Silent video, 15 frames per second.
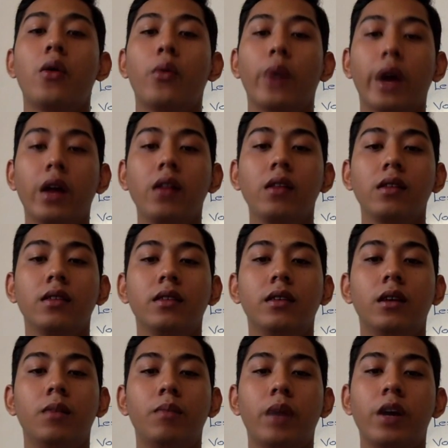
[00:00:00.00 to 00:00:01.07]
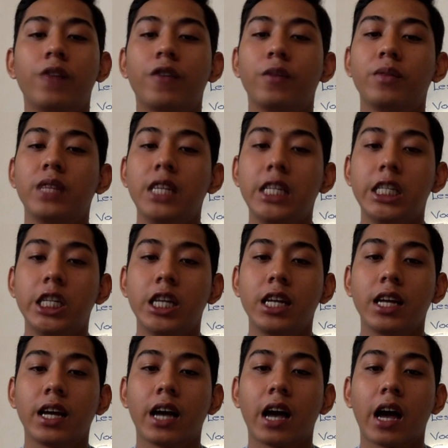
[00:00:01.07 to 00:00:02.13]
Well, apart from
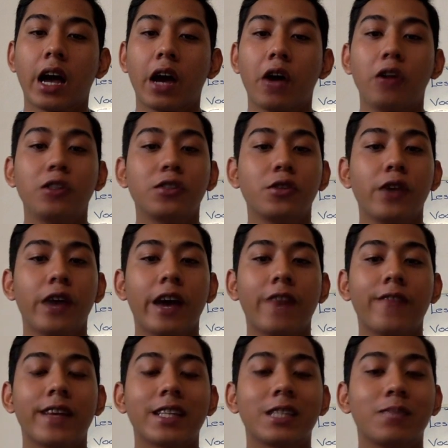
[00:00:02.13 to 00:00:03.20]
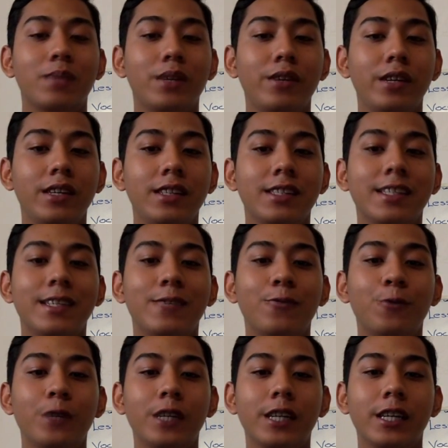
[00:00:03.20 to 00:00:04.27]
teaching, I also have experience in
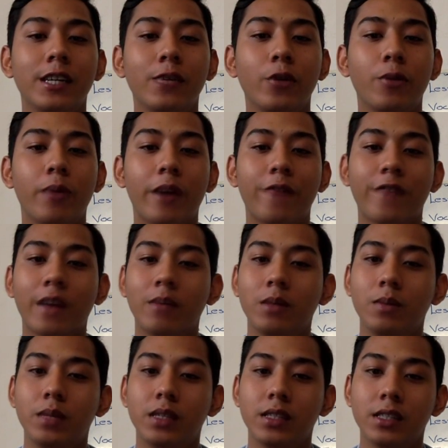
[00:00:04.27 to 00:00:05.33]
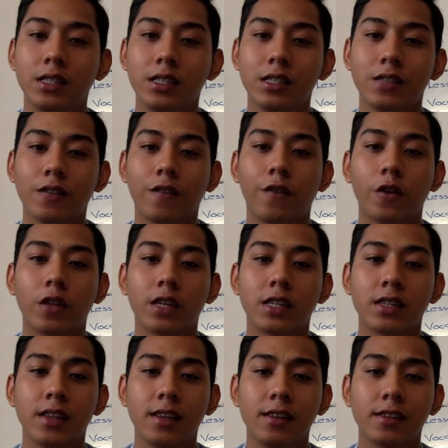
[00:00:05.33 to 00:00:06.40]
working with my family business for the
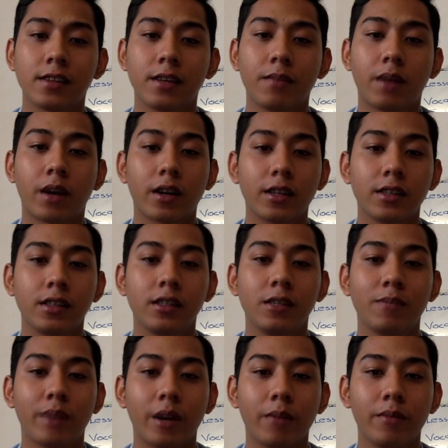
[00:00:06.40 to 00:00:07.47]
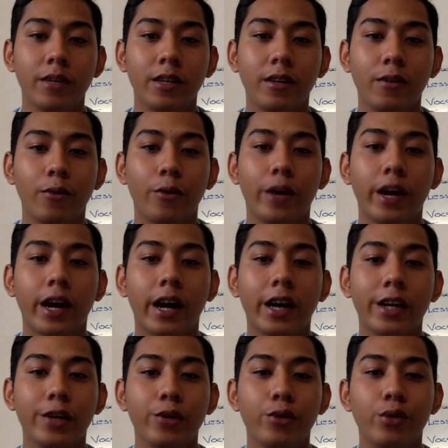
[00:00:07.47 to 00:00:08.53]
sales and marketing department, where I
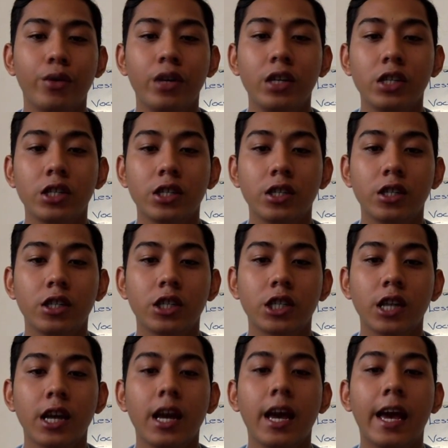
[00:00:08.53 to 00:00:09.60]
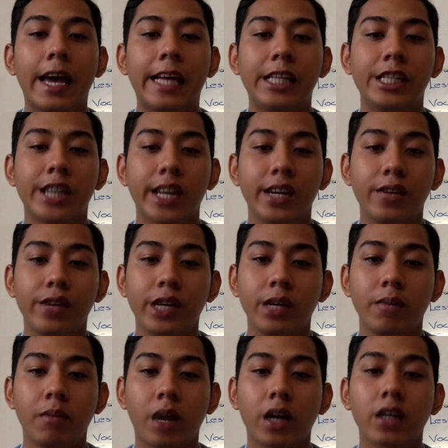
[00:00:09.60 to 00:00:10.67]
do research and
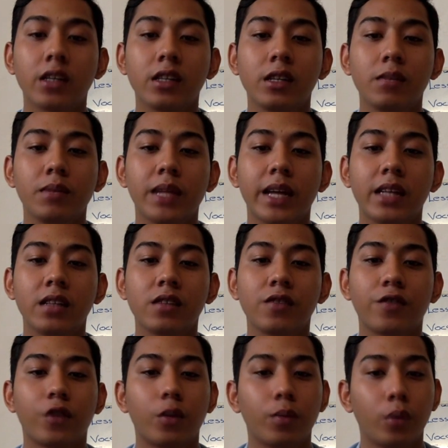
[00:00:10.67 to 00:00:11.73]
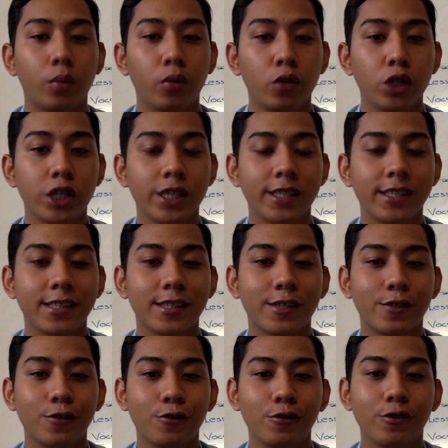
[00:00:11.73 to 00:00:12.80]
generate marketing plans for promotions
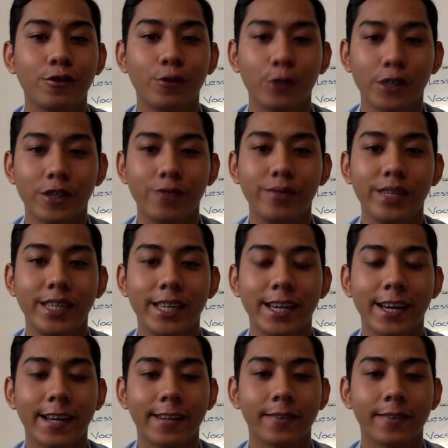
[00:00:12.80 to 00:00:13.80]
through social media.